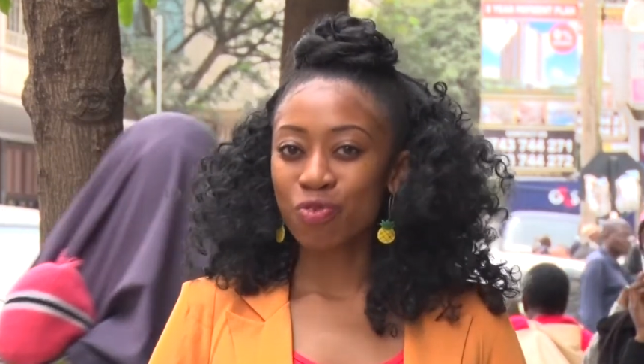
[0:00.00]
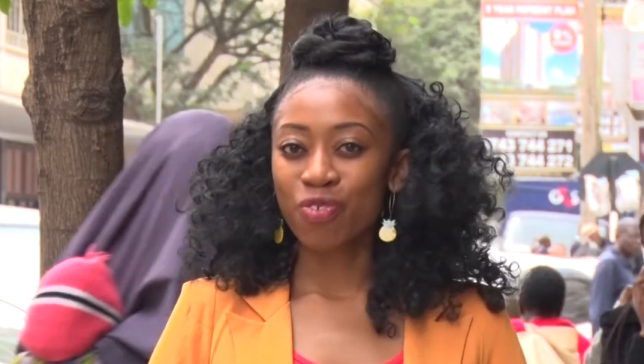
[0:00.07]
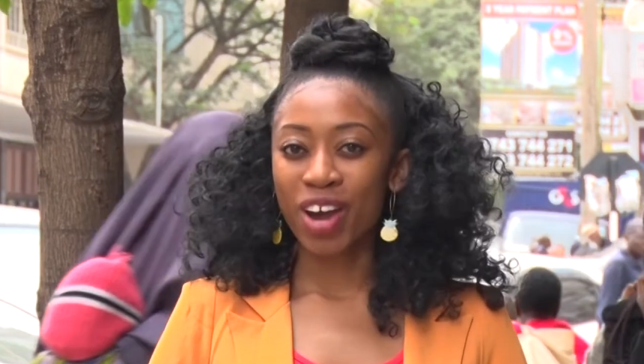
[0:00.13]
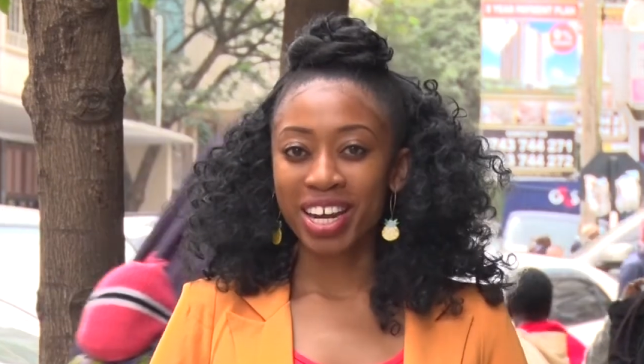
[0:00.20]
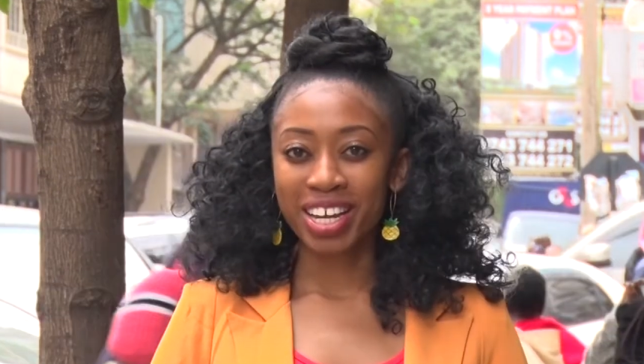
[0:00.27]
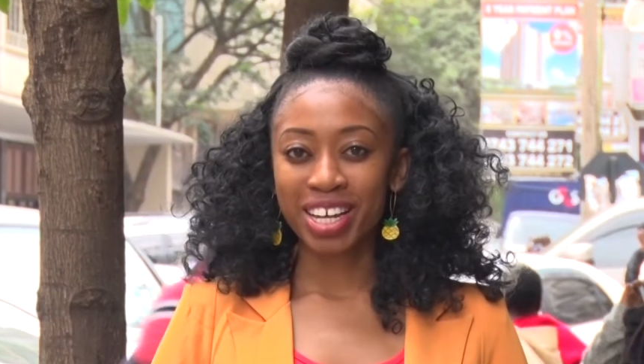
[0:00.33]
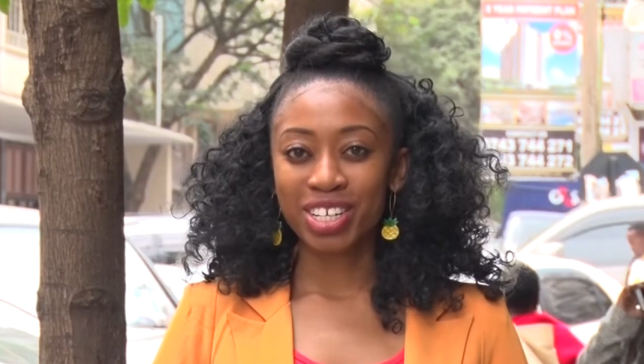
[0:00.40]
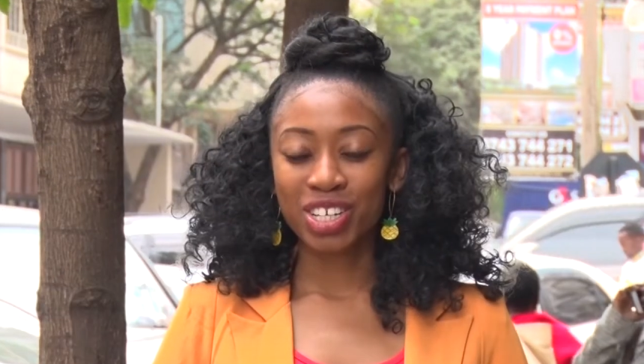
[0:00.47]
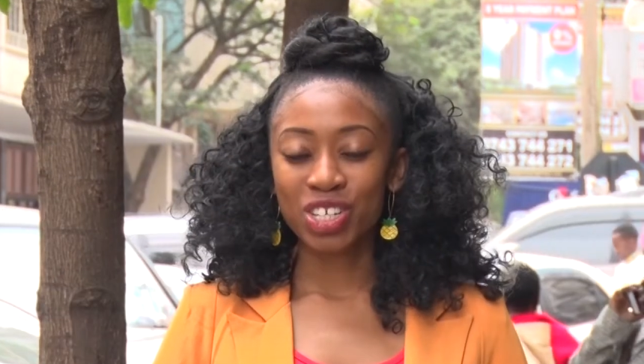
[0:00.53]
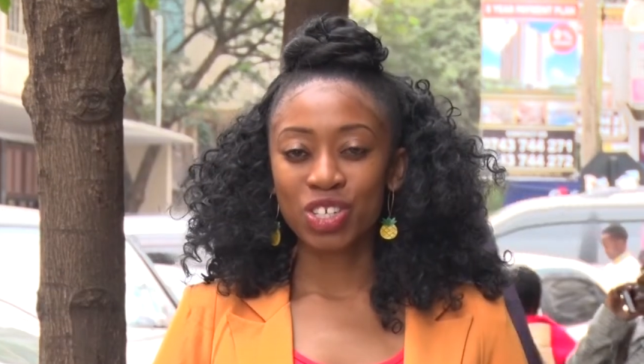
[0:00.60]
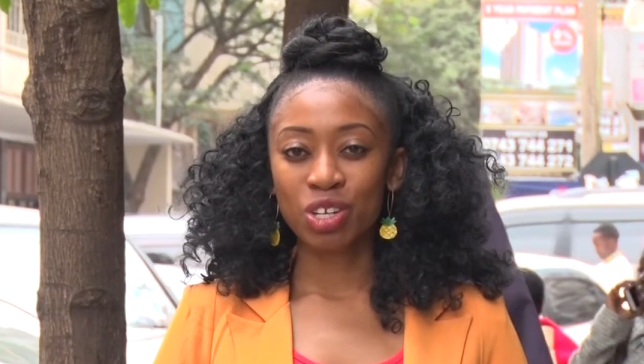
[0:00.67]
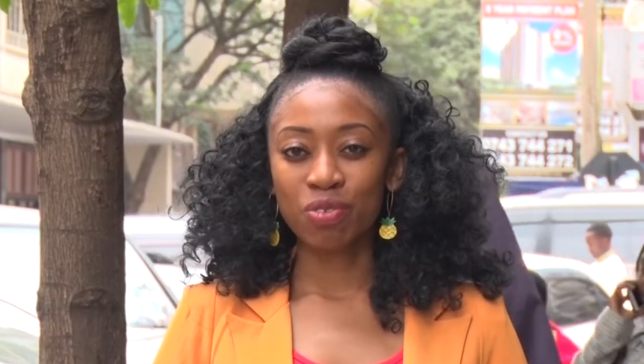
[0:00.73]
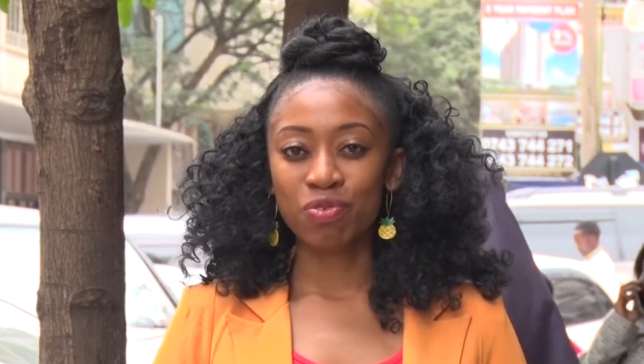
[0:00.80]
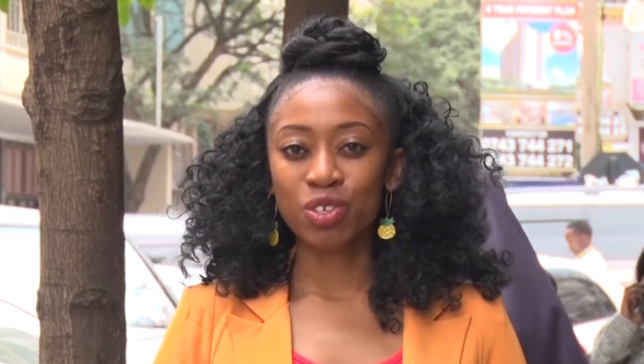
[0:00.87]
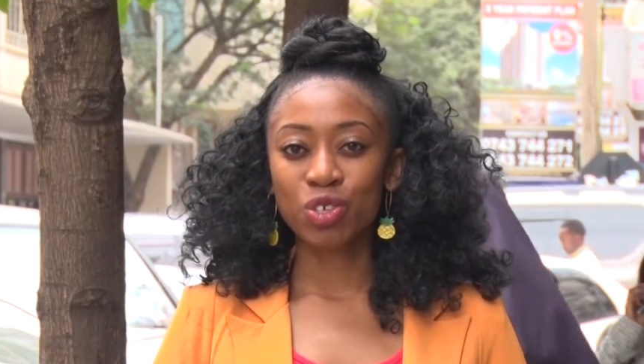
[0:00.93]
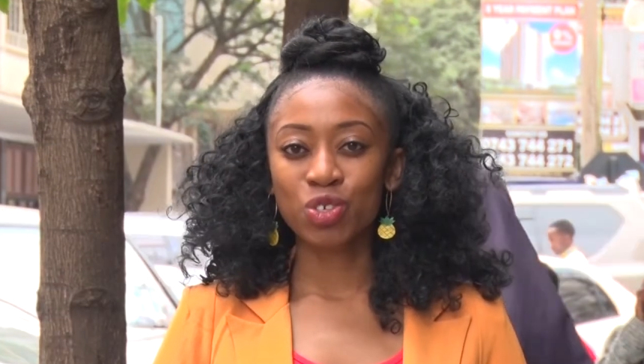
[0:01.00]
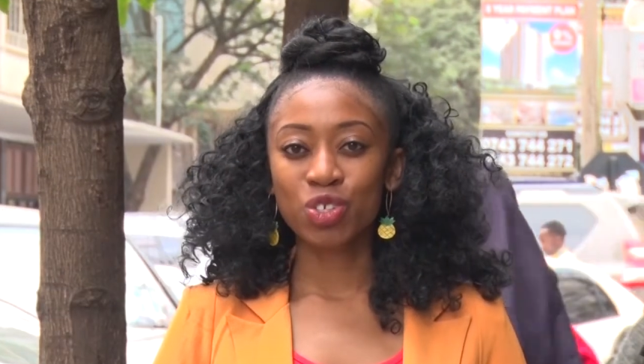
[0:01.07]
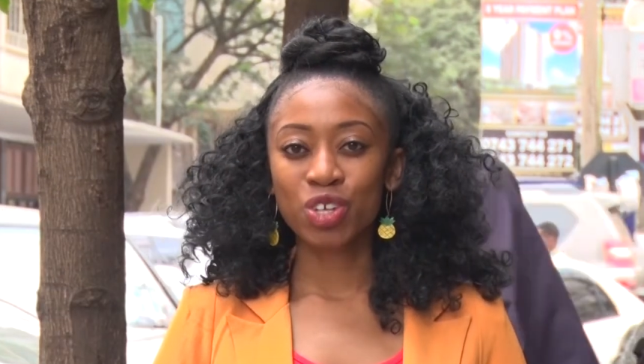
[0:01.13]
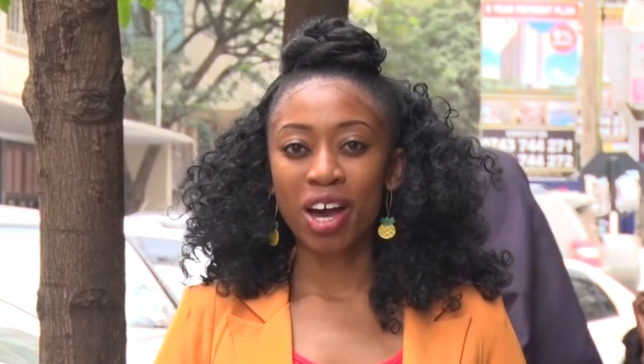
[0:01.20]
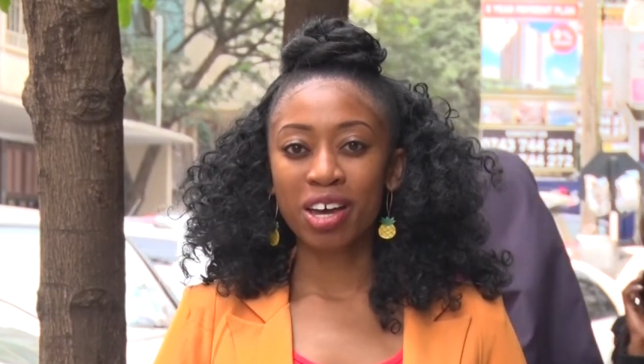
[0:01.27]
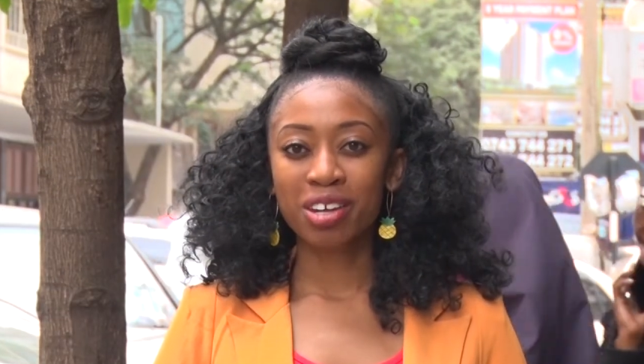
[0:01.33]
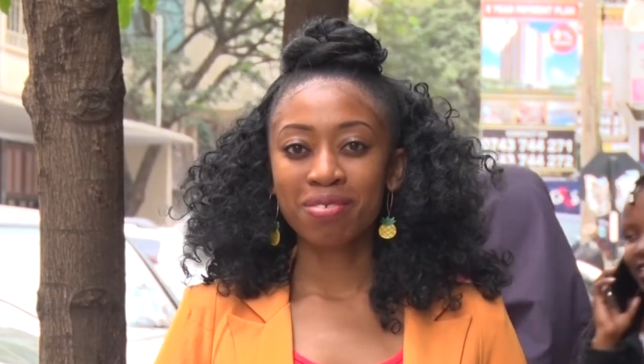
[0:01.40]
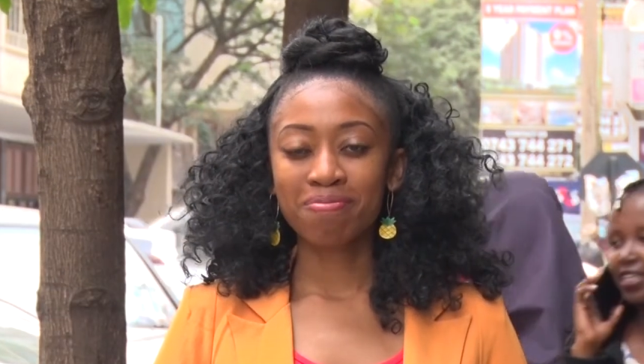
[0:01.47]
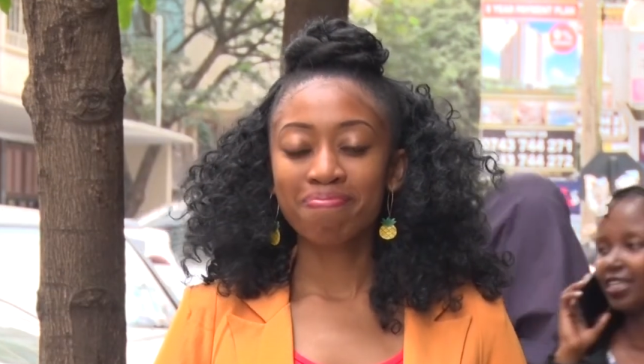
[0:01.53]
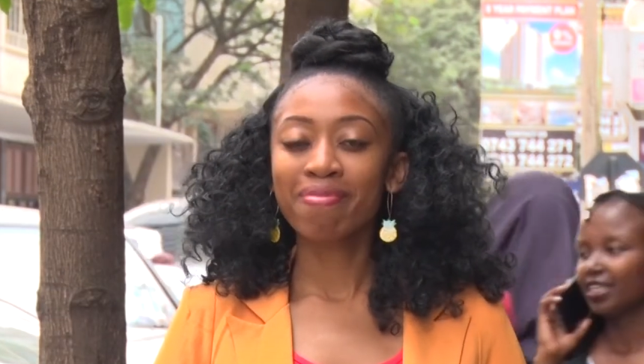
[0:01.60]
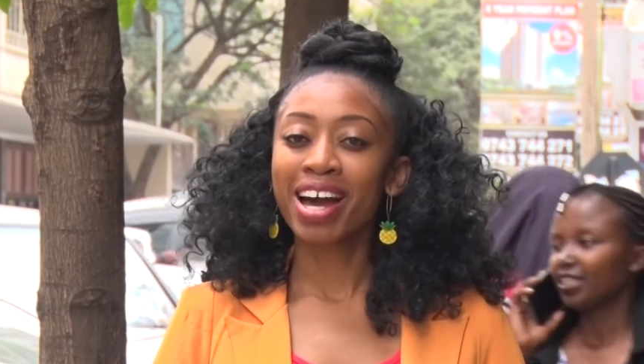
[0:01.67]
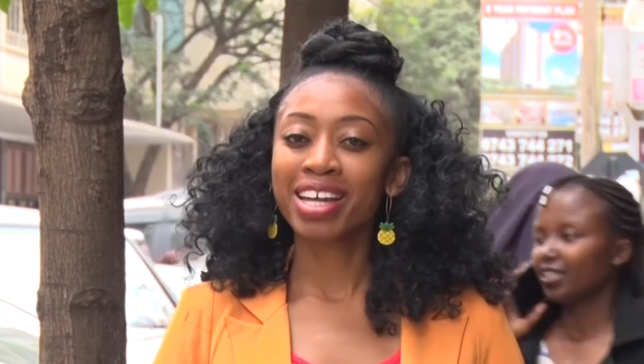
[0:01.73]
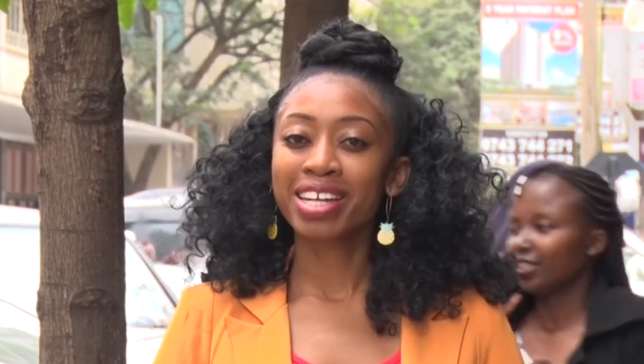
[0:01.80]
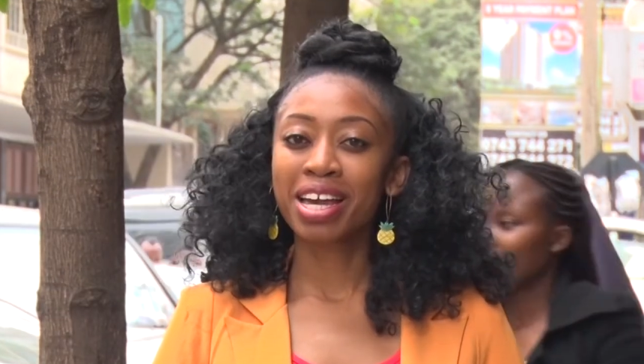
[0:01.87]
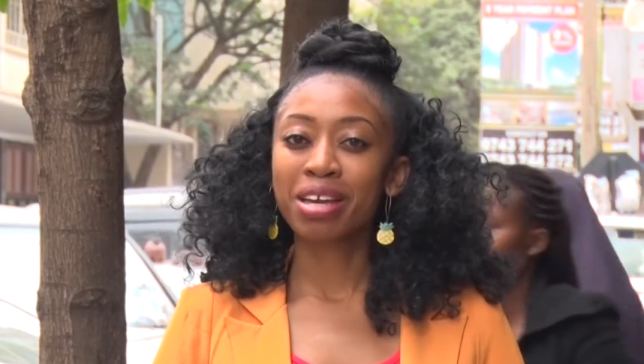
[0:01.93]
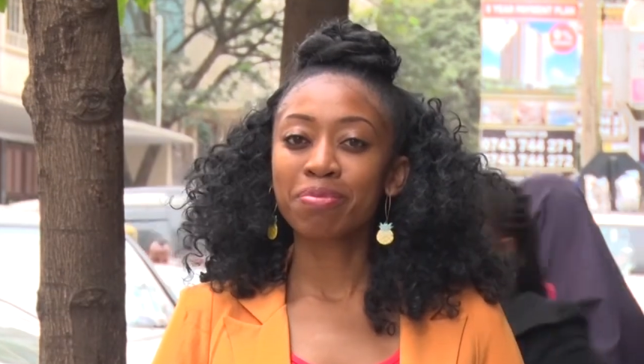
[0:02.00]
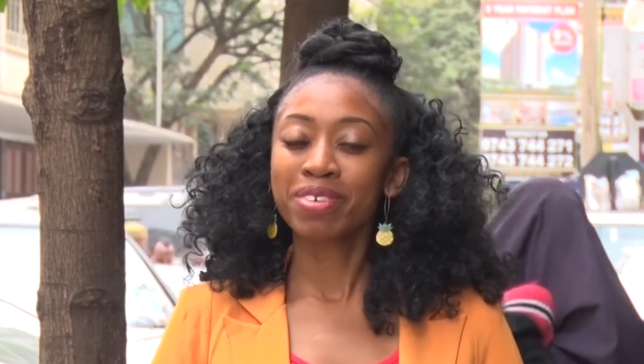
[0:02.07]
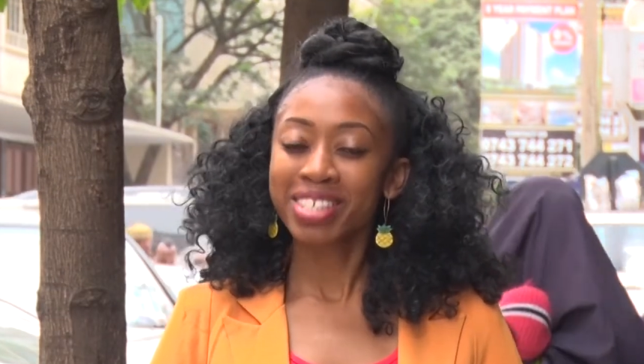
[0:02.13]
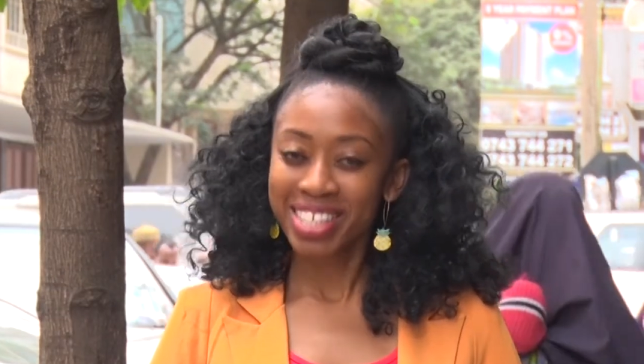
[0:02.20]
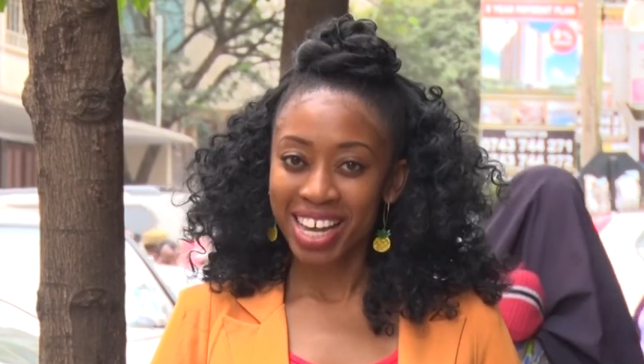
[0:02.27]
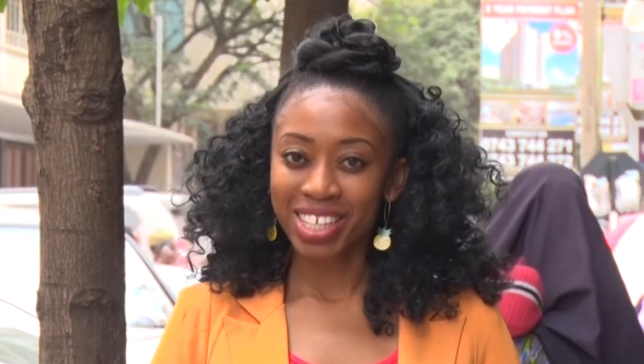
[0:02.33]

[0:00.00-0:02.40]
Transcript: Friday edition of New Shot. My name is